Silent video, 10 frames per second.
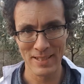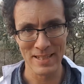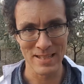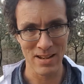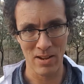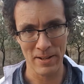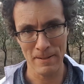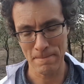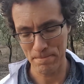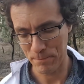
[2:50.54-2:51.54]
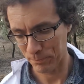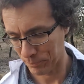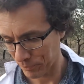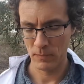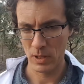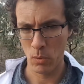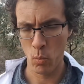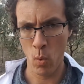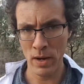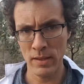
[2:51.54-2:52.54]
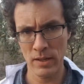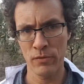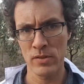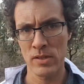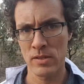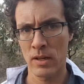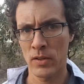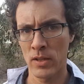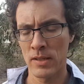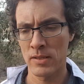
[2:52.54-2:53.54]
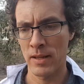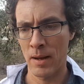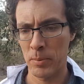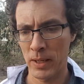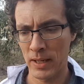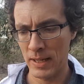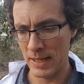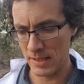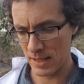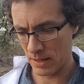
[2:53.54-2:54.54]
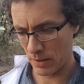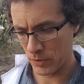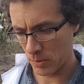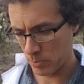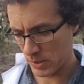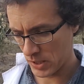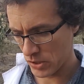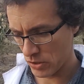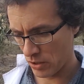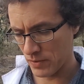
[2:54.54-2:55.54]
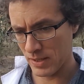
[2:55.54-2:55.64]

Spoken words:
inside. One of the differences that I've got in this setup here is that I've got it positioned over